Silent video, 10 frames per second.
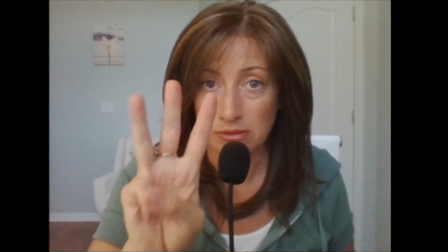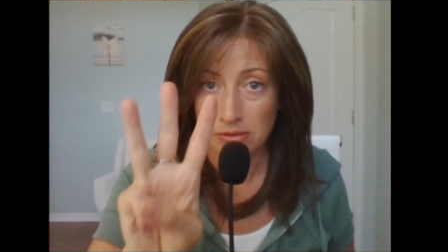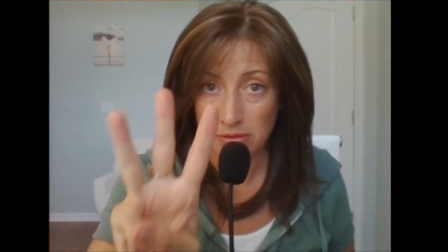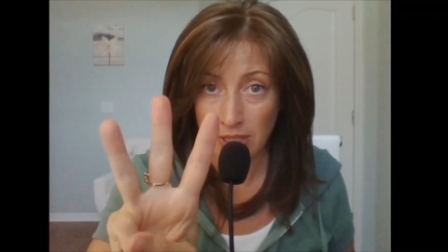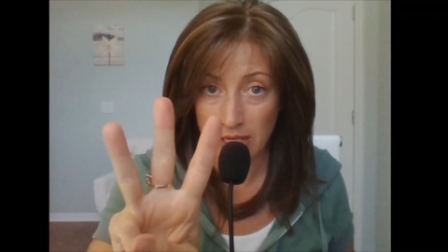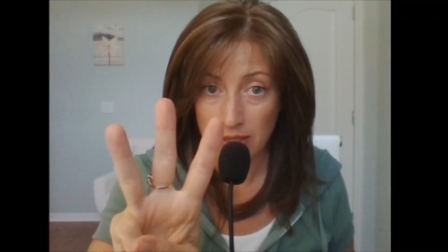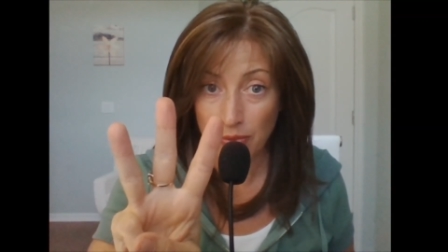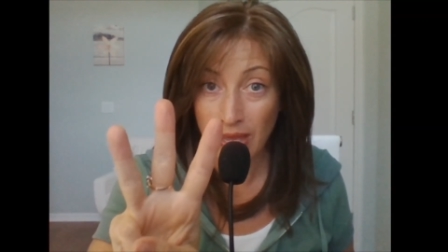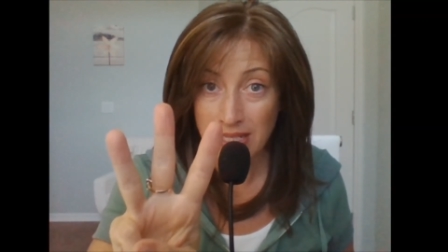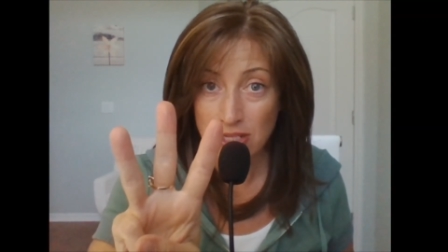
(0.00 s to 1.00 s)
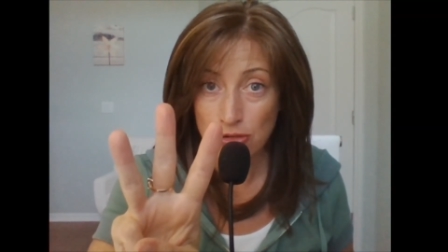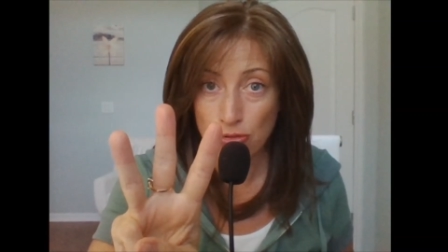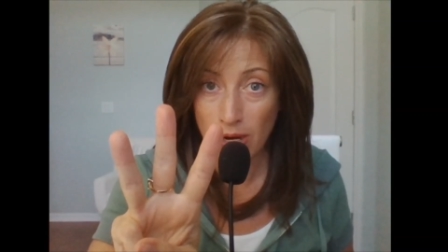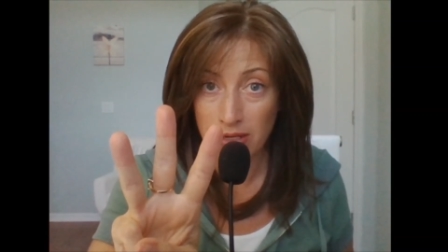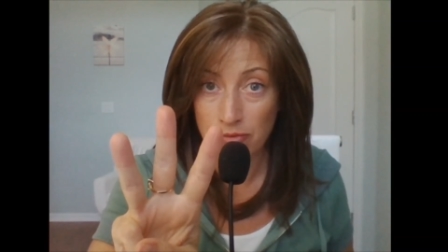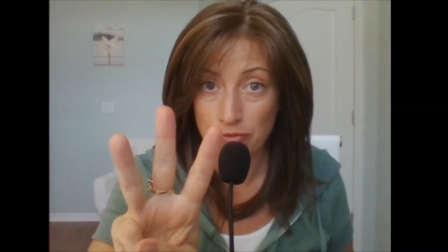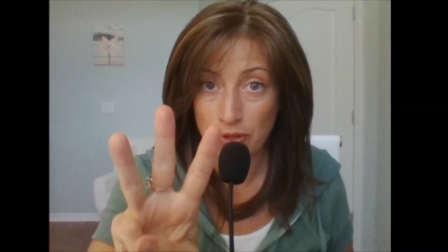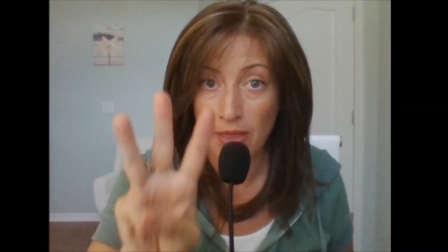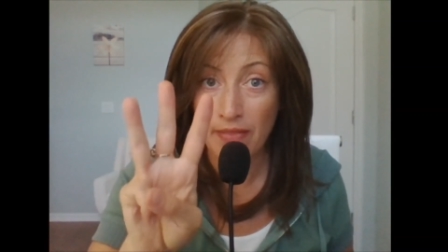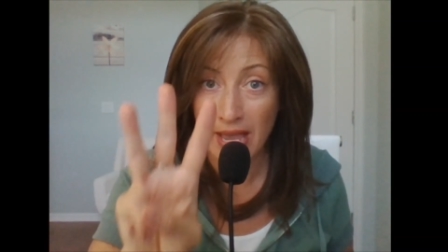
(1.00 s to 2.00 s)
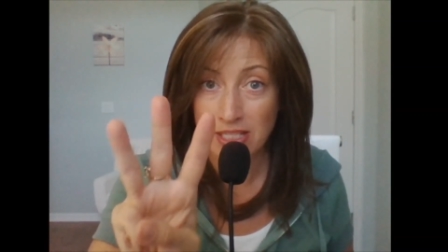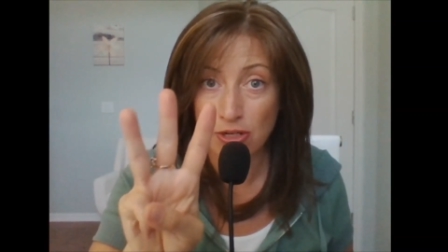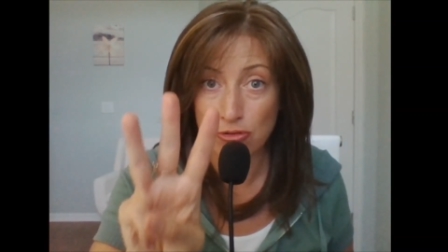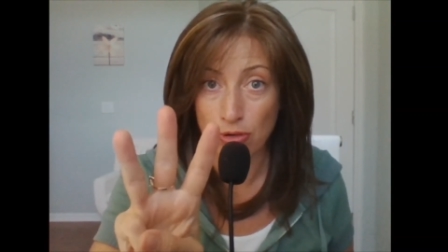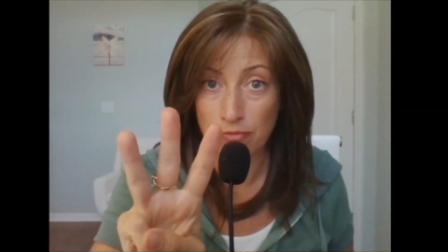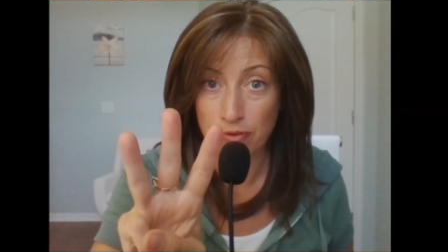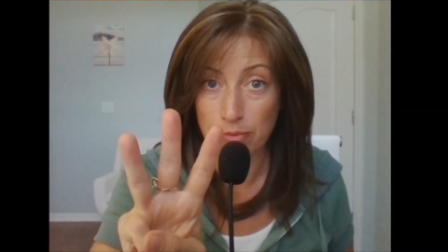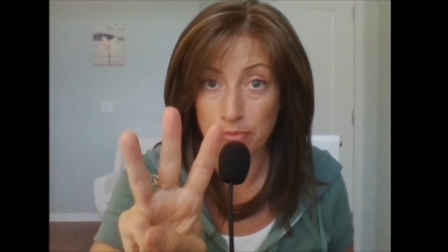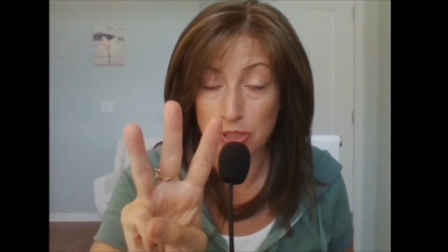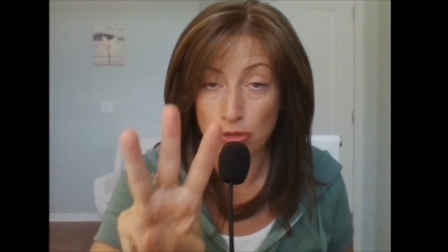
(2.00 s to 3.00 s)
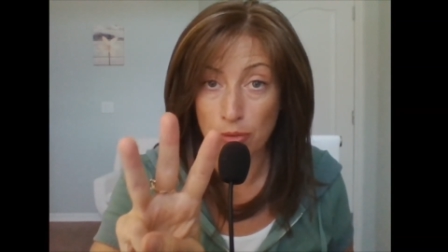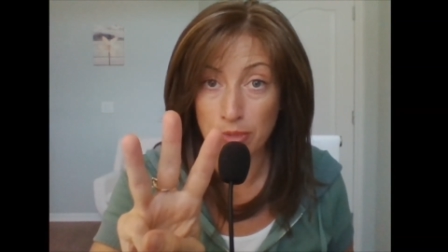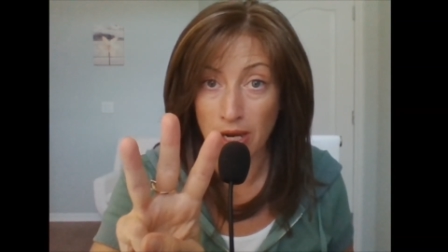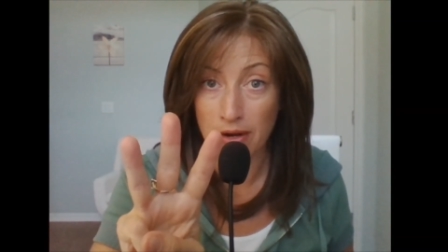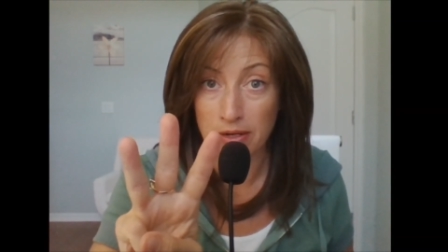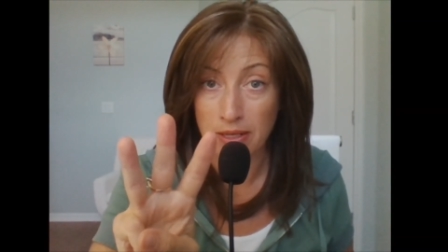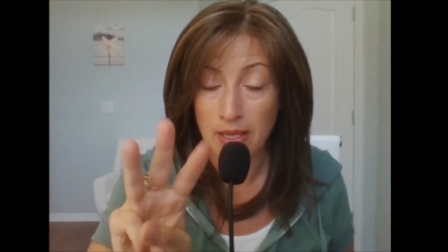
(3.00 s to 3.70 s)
Okay, that's our triumph. That's our trump card.